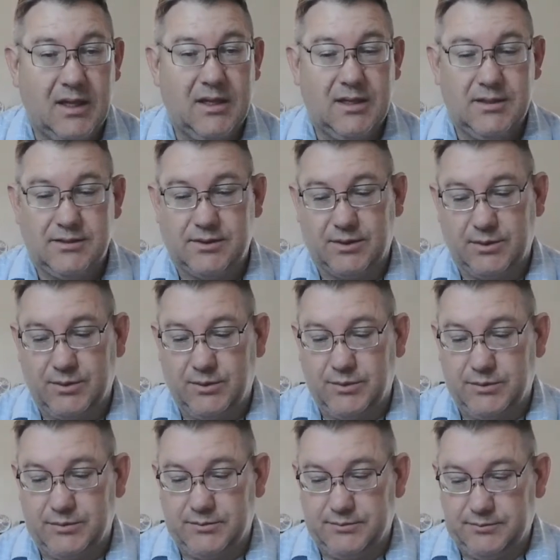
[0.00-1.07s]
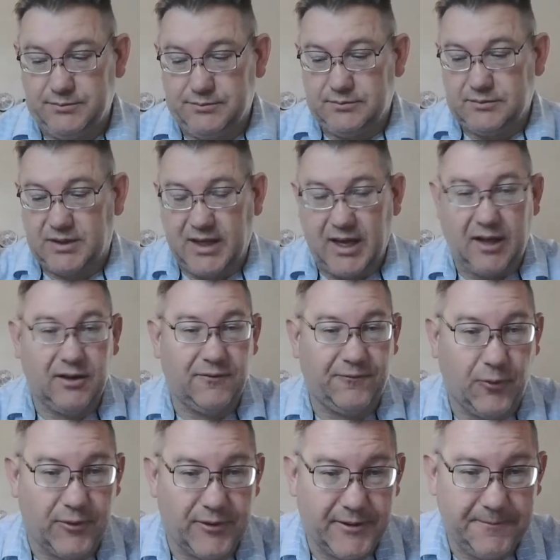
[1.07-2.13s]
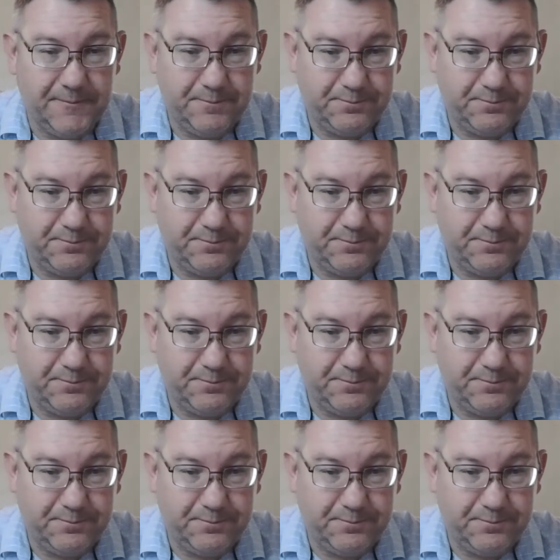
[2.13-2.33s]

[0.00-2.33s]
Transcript: So California,